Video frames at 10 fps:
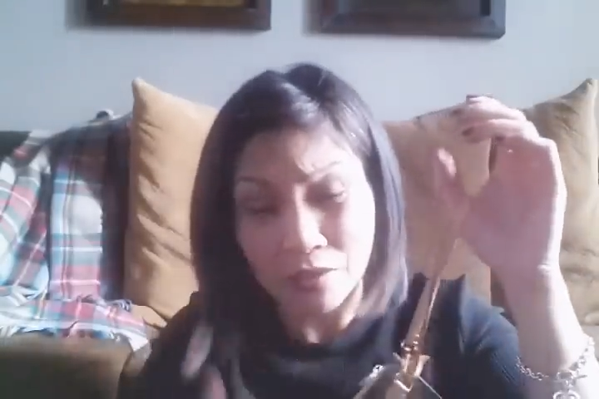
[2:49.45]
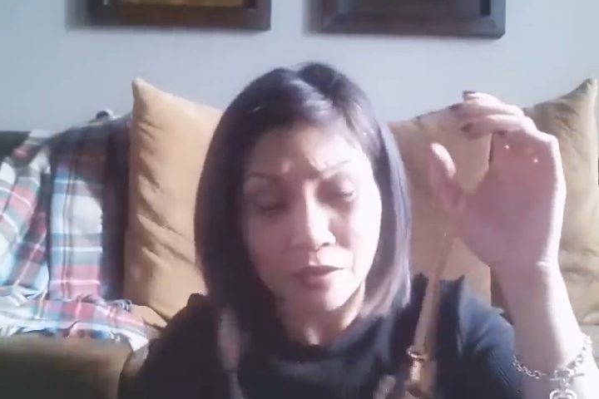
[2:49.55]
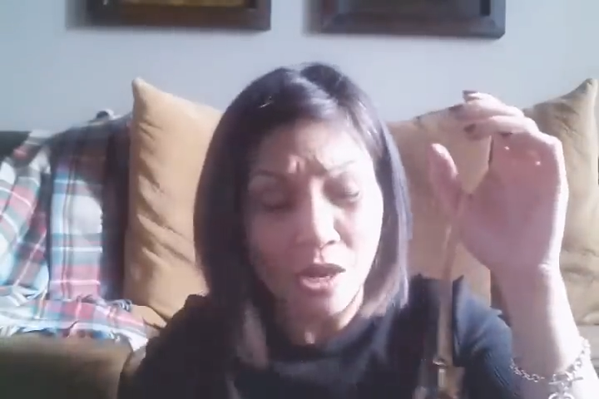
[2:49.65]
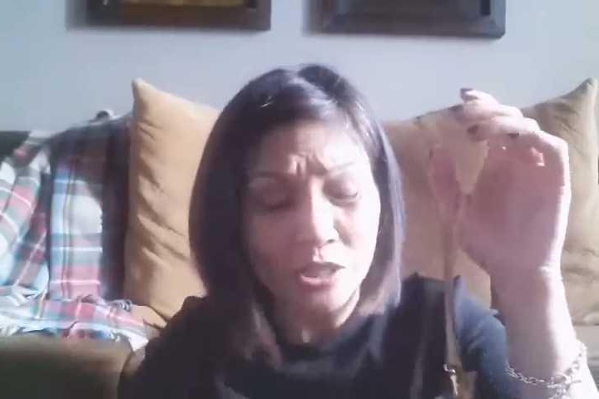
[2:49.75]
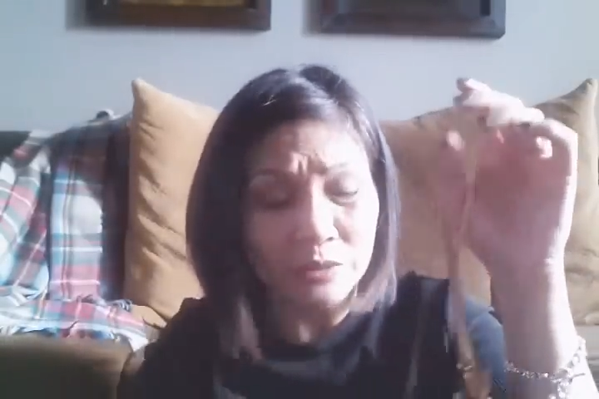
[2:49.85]

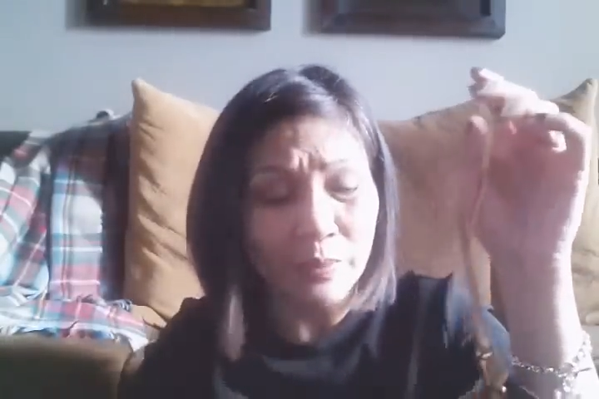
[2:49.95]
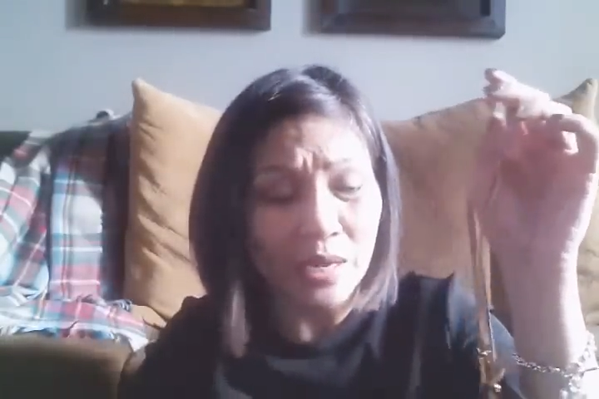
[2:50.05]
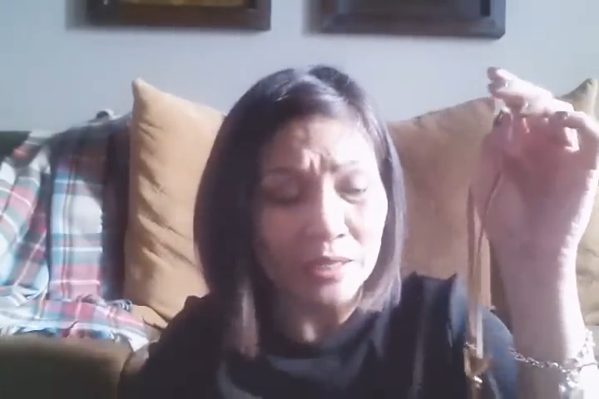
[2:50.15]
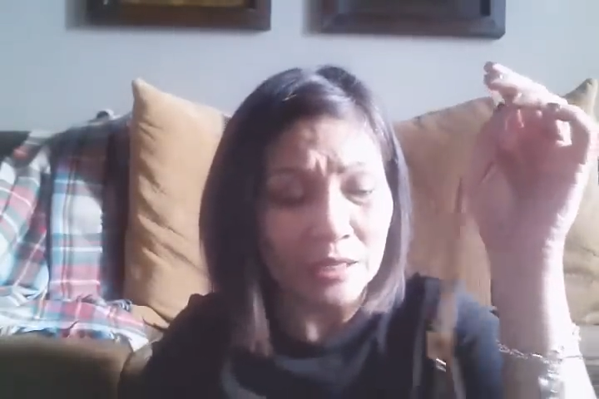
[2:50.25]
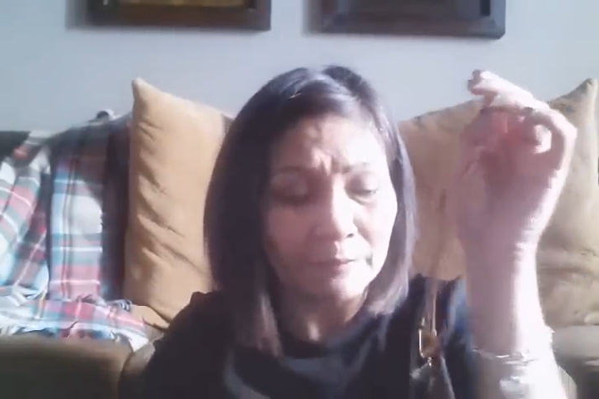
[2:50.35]

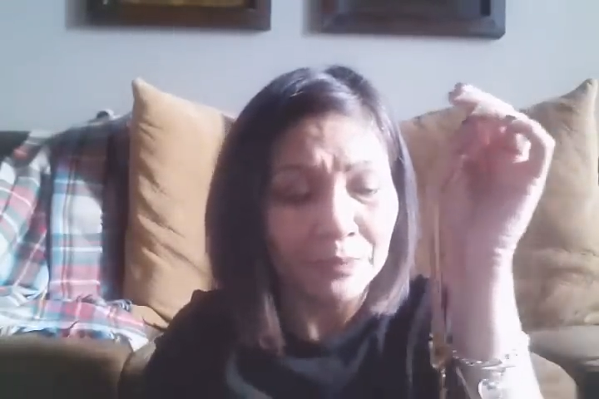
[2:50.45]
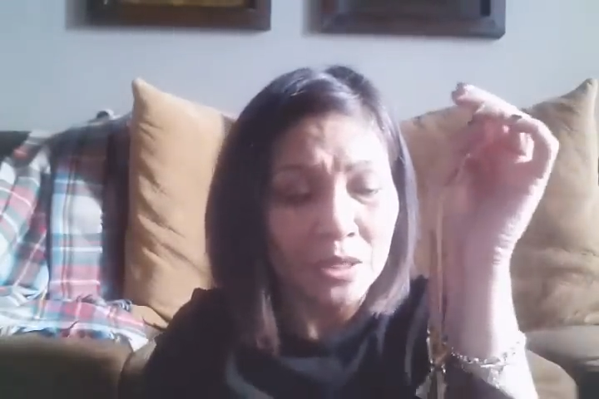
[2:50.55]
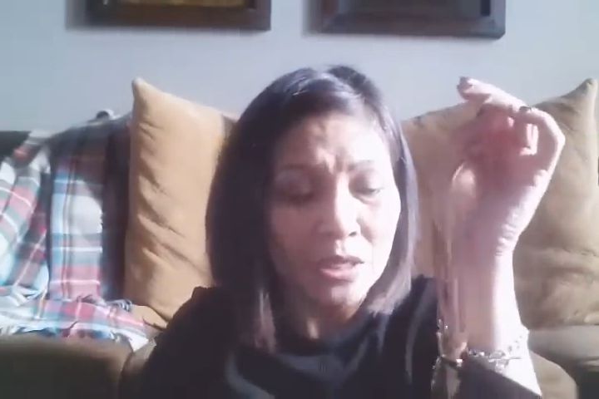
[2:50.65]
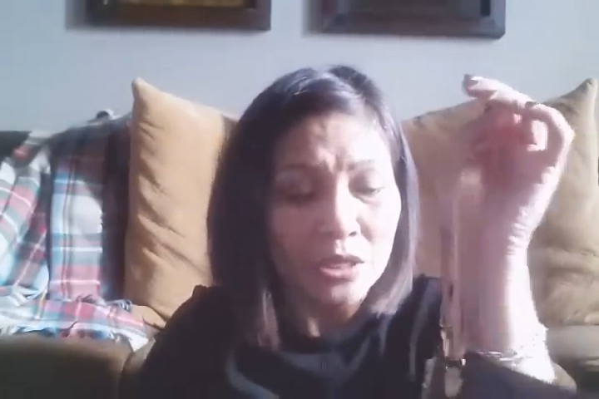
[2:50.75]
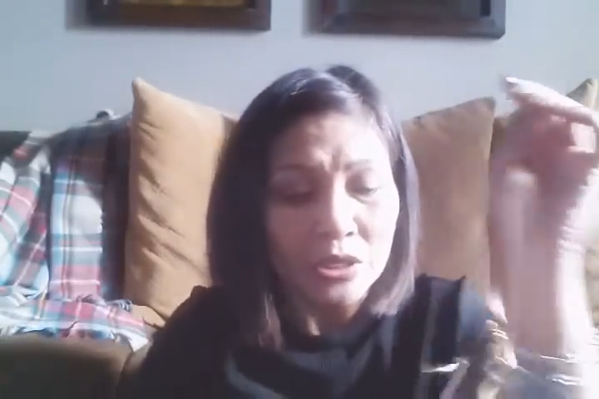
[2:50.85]
crossbody.
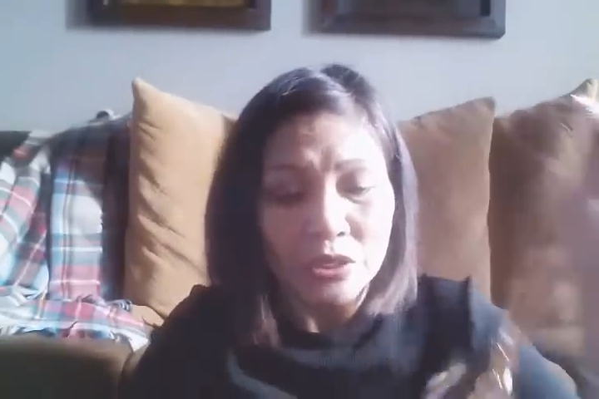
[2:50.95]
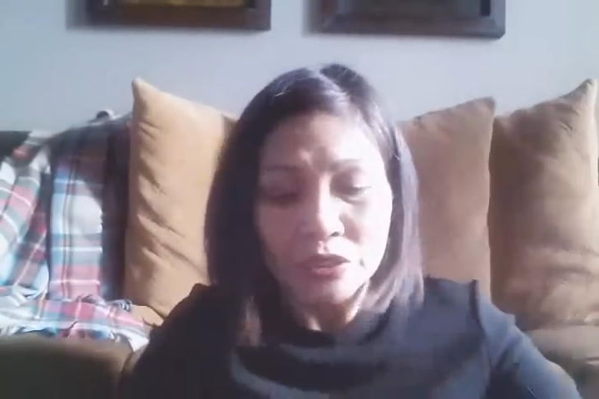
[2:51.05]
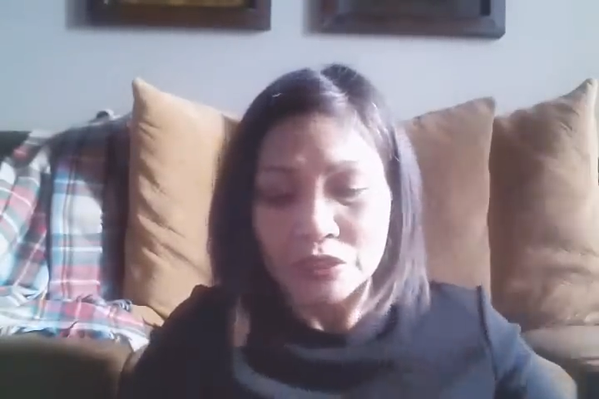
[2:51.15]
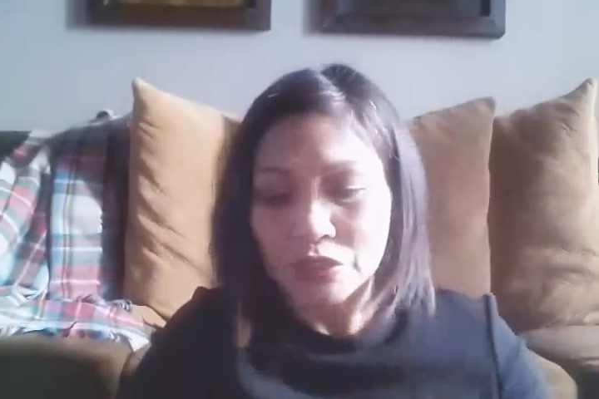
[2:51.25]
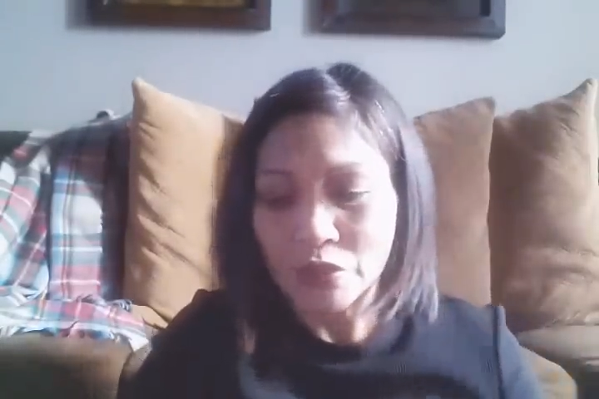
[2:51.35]

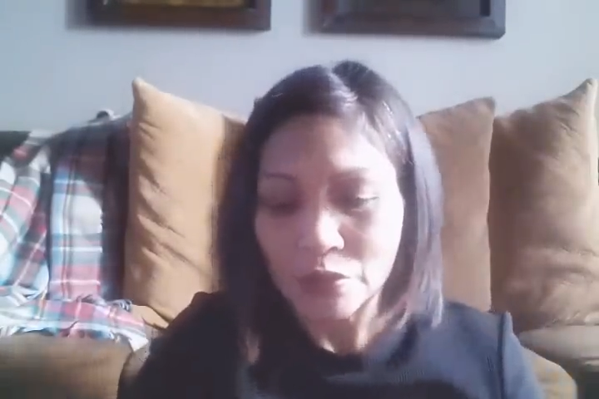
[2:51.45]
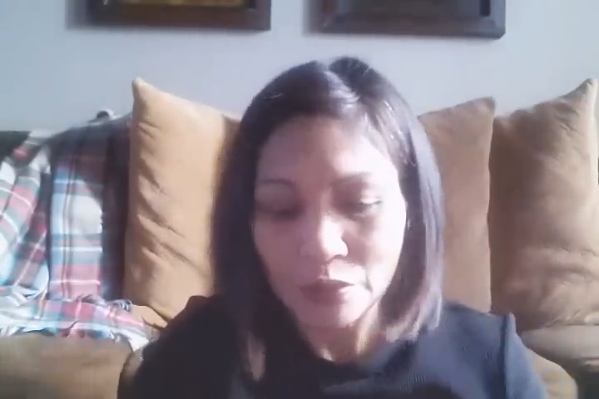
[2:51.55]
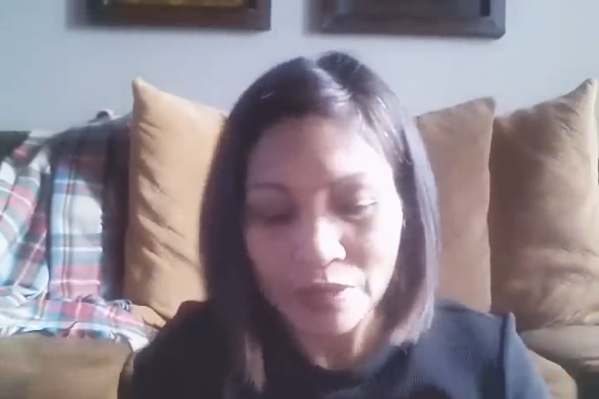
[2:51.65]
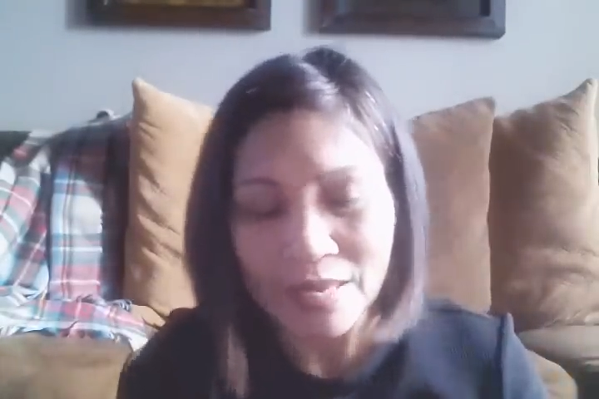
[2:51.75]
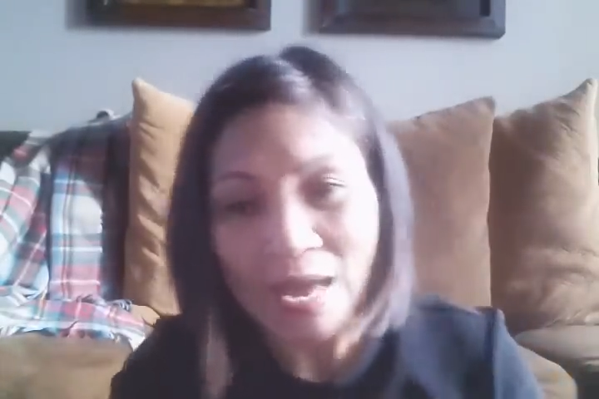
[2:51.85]

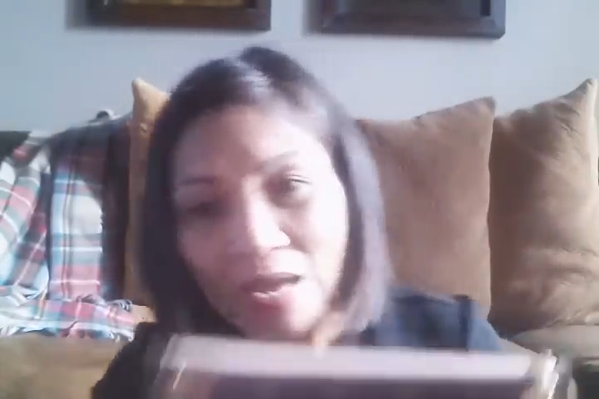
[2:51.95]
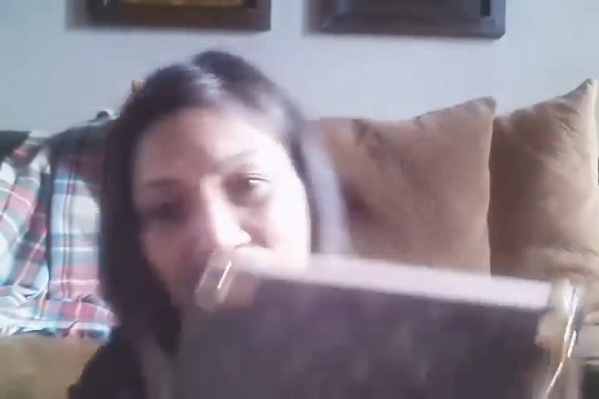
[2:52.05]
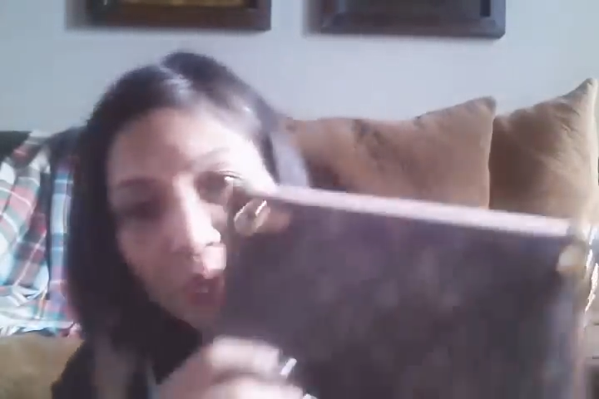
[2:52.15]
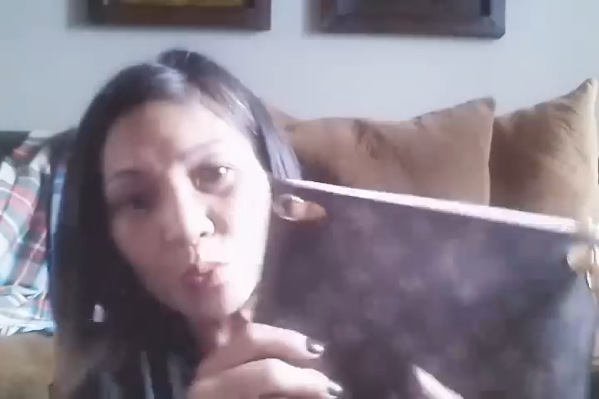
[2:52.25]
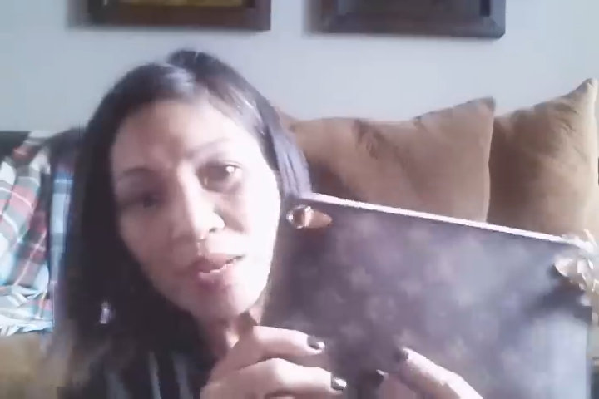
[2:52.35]
So yeah,
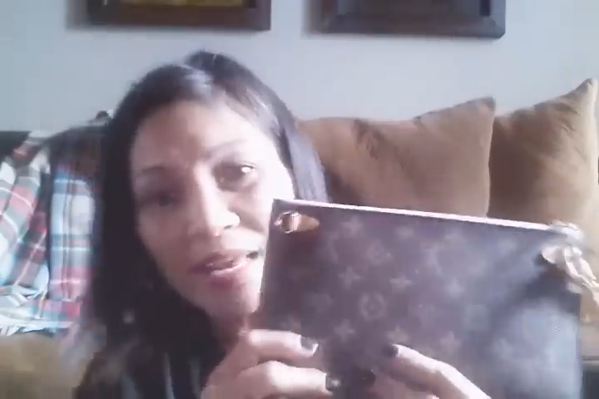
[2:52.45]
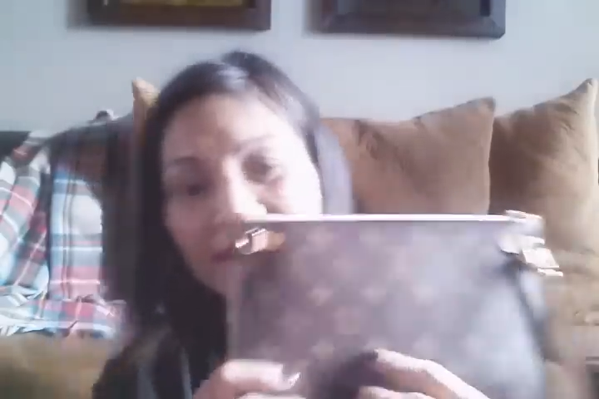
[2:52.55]
so what I